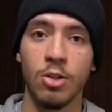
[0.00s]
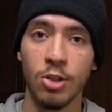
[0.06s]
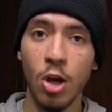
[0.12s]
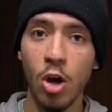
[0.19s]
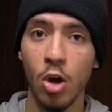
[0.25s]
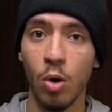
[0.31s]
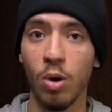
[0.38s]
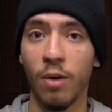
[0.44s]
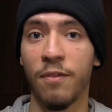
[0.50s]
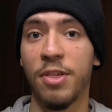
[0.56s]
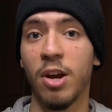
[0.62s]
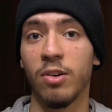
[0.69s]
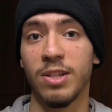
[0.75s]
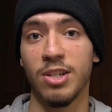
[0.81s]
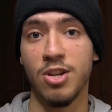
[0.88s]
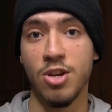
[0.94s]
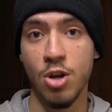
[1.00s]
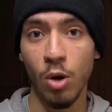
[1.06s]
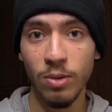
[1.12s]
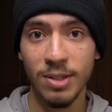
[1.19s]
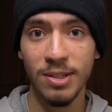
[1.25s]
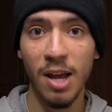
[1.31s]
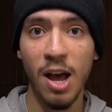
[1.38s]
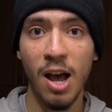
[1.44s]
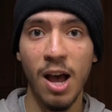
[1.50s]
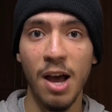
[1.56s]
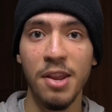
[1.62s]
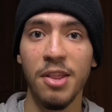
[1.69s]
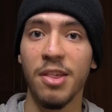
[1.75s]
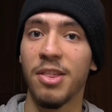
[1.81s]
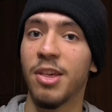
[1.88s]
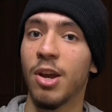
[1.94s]
So, if there is no
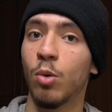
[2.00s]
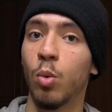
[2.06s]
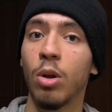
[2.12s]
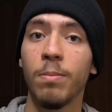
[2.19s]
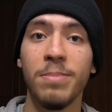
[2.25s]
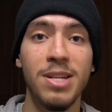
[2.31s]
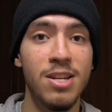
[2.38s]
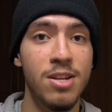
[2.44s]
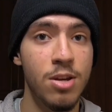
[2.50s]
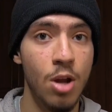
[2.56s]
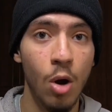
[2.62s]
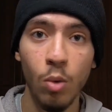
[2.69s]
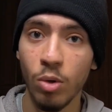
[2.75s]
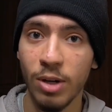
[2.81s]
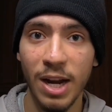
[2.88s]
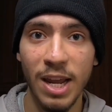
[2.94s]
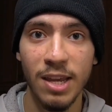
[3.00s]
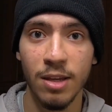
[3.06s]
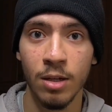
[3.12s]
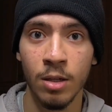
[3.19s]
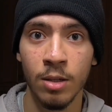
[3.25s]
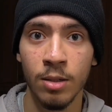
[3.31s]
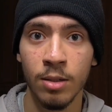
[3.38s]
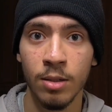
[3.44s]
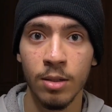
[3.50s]
sun, there will be no rain.